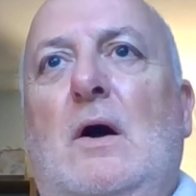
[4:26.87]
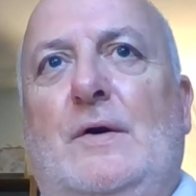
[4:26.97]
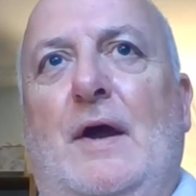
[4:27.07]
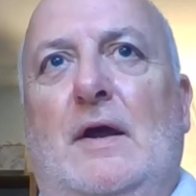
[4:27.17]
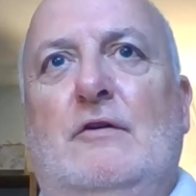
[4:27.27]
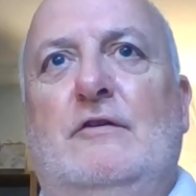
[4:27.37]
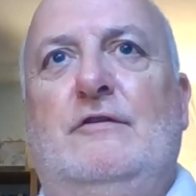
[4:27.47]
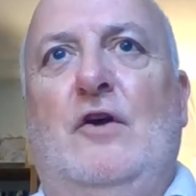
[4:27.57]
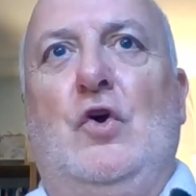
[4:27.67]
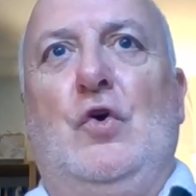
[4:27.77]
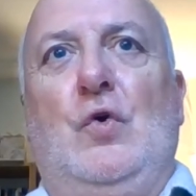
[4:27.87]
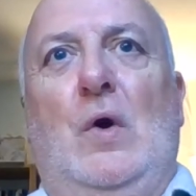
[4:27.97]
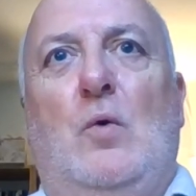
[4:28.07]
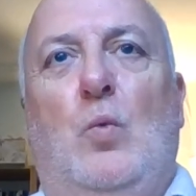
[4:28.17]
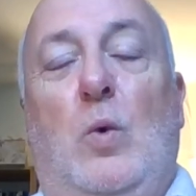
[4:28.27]
Okay,
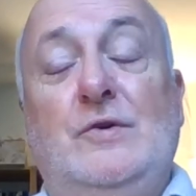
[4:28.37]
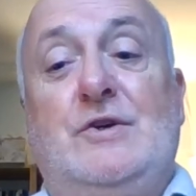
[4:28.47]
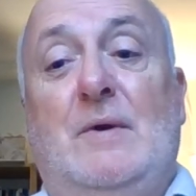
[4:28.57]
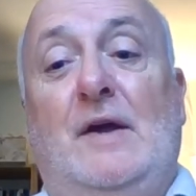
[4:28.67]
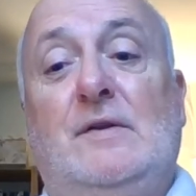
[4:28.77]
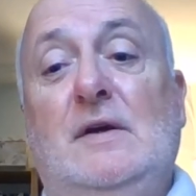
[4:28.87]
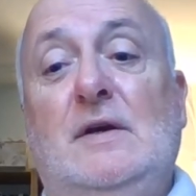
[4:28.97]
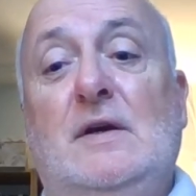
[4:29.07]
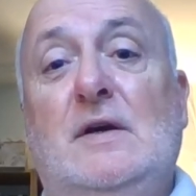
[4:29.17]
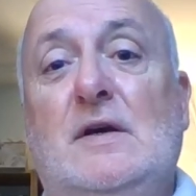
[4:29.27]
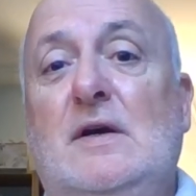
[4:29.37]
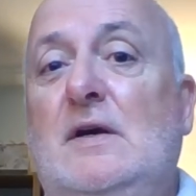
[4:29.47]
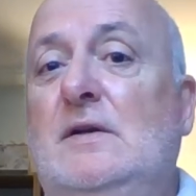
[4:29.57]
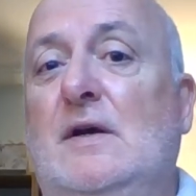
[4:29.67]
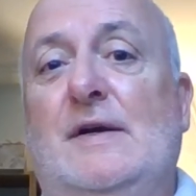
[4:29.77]
so once you get there,
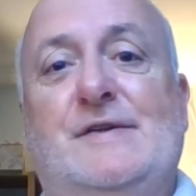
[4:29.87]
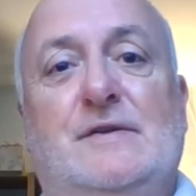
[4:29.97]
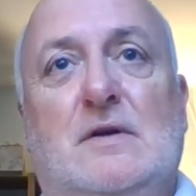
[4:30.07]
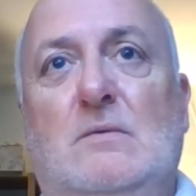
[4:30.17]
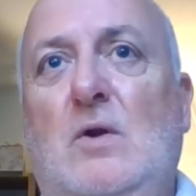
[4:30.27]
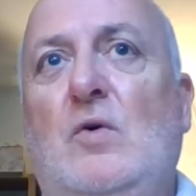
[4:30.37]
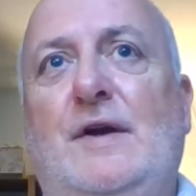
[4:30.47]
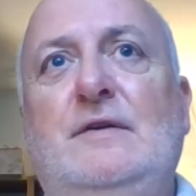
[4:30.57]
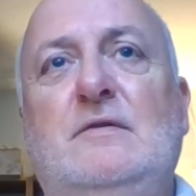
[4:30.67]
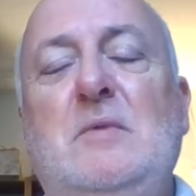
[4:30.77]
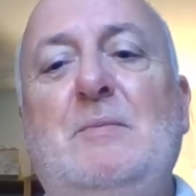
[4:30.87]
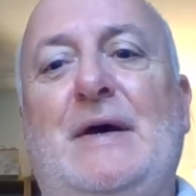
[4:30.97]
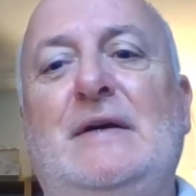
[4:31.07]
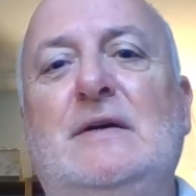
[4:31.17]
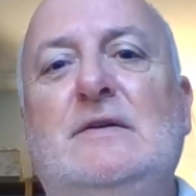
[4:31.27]
there is no login to be
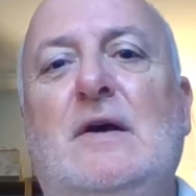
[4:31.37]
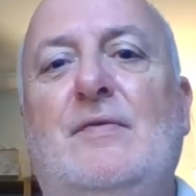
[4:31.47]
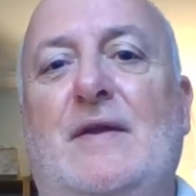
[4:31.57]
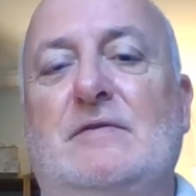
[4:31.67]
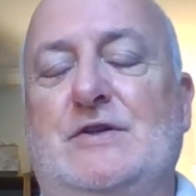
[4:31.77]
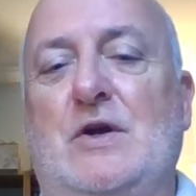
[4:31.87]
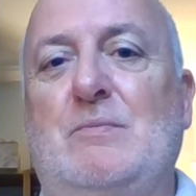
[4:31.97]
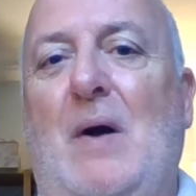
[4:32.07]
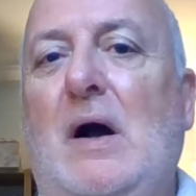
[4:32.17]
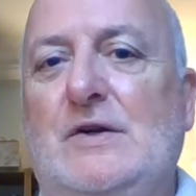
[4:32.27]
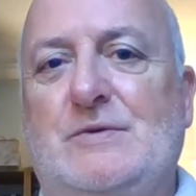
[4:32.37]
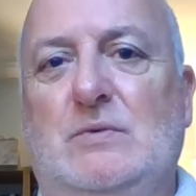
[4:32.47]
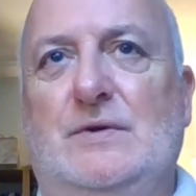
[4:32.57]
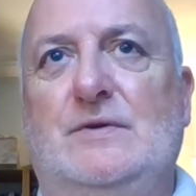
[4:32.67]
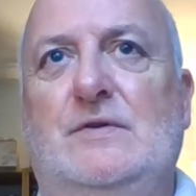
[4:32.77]
made. There is no
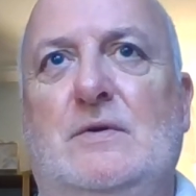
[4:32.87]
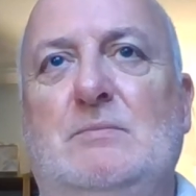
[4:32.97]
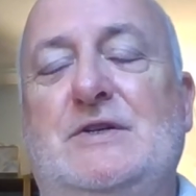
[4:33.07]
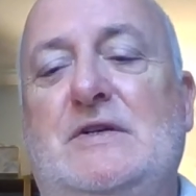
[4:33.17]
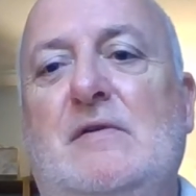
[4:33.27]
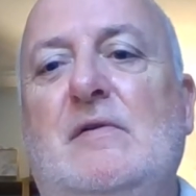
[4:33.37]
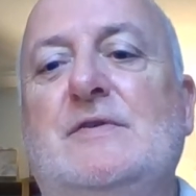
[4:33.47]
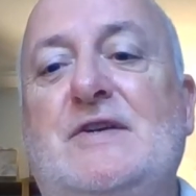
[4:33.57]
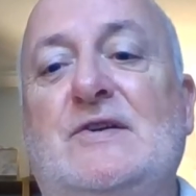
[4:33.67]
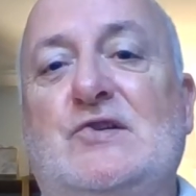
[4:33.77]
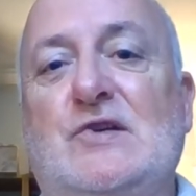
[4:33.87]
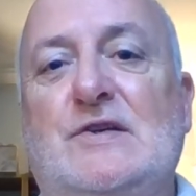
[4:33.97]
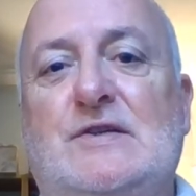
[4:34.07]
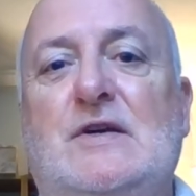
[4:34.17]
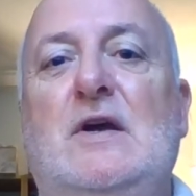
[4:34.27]
password. The materials are
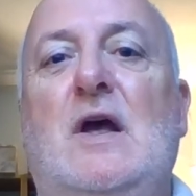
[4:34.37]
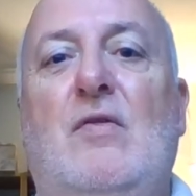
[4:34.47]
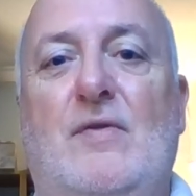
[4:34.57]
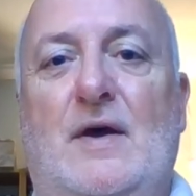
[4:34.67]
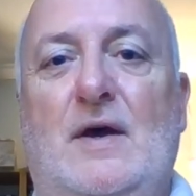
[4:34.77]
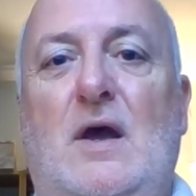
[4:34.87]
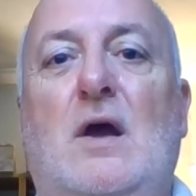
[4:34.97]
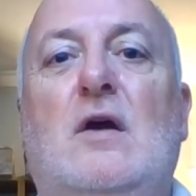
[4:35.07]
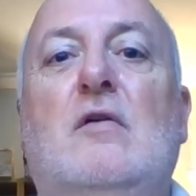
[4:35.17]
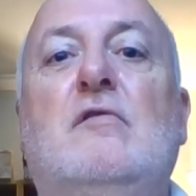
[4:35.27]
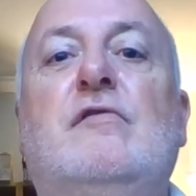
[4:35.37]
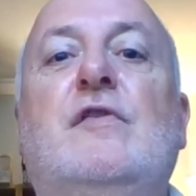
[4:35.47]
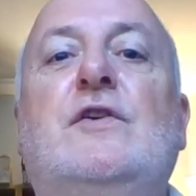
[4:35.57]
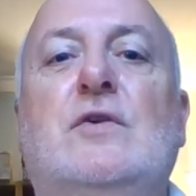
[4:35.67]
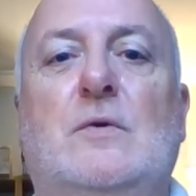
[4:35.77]
just there
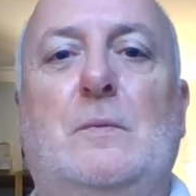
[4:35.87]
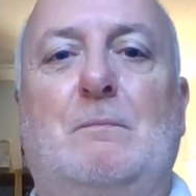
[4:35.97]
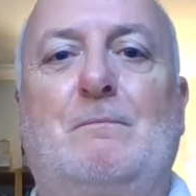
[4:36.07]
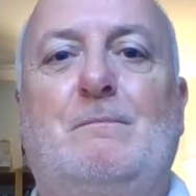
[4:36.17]
for you.